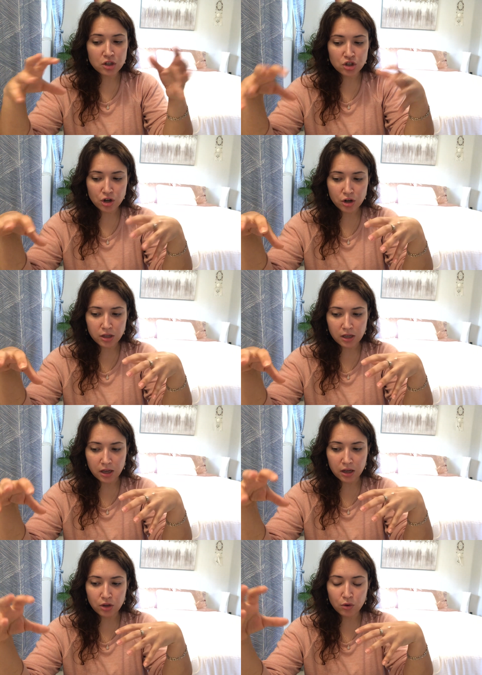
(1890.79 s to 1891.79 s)

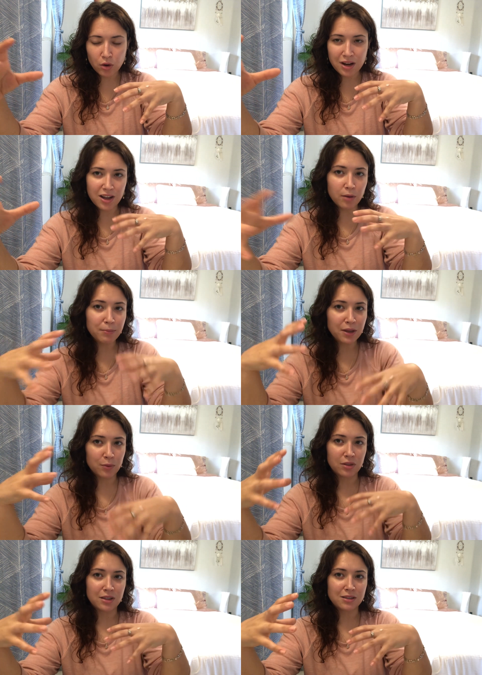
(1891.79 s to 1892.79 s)
journeying and you're helping
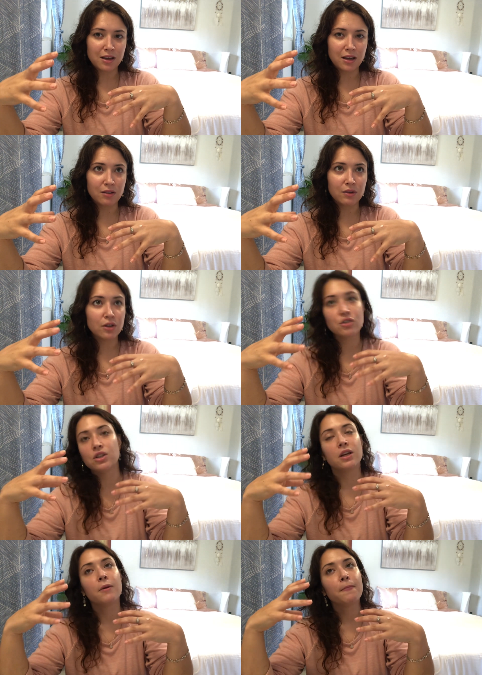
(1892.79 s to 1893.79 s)
with this kind of energy,